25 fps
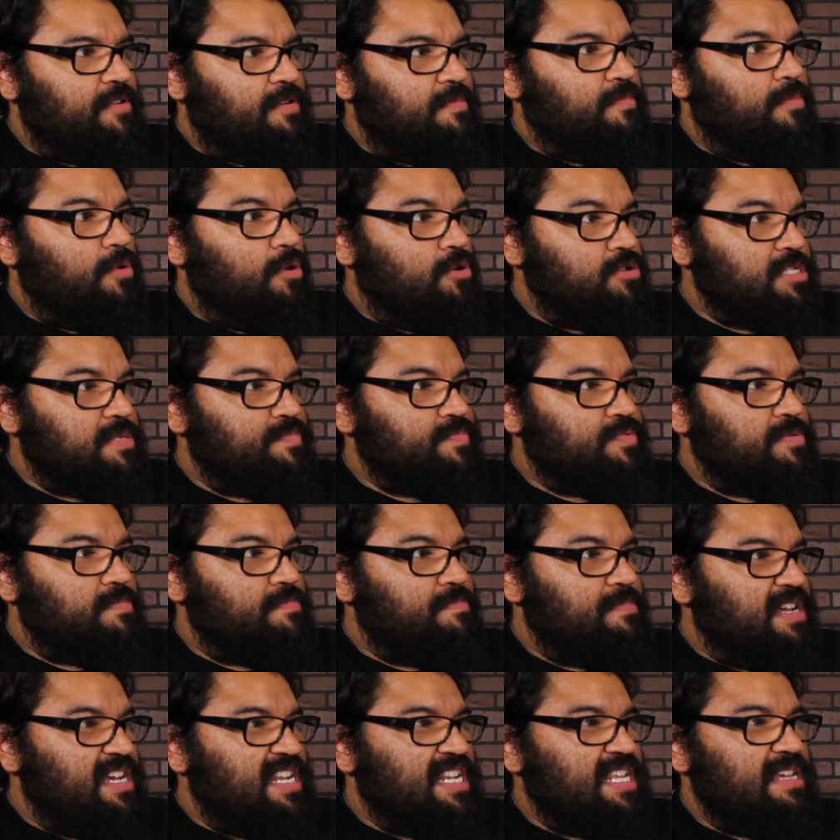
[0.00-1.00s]
your multiple,
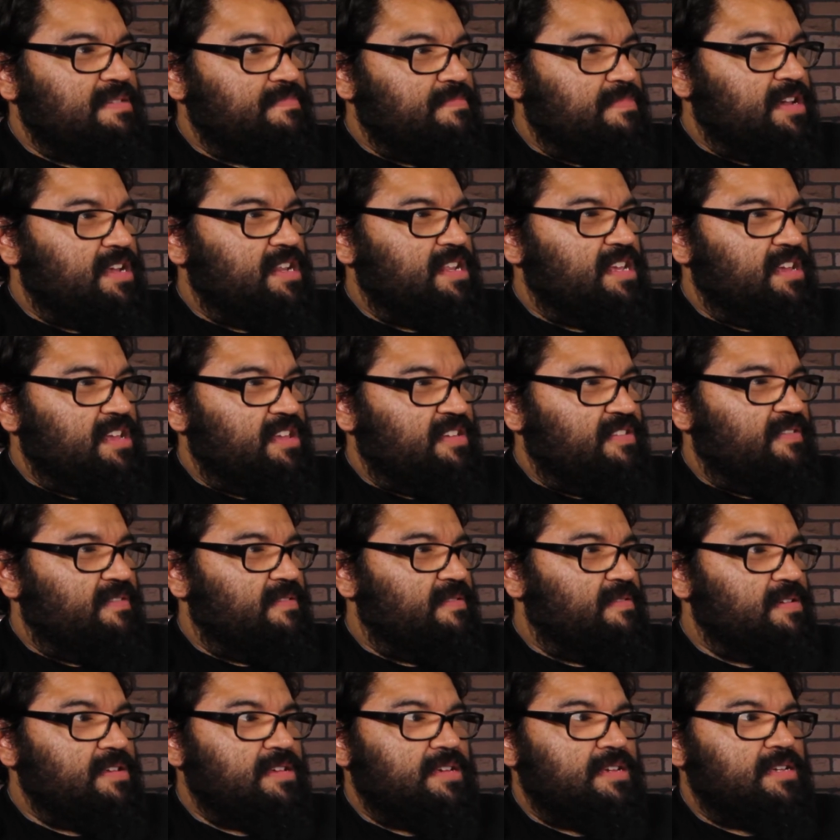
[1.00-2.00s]
many, you
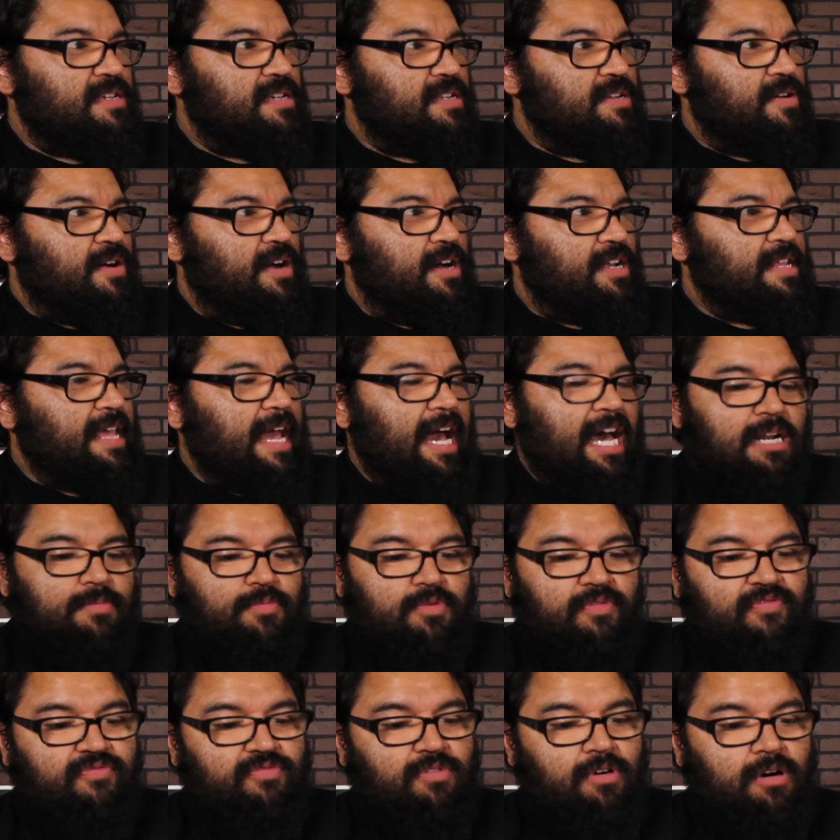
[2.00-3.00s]
know,
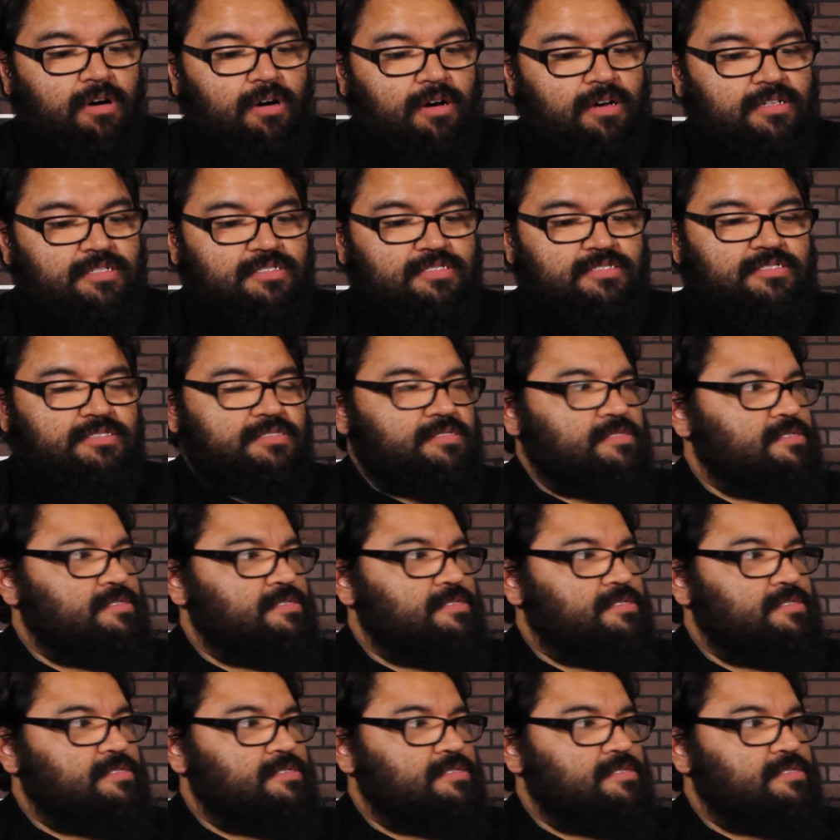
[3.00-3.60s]
uncountable flaws.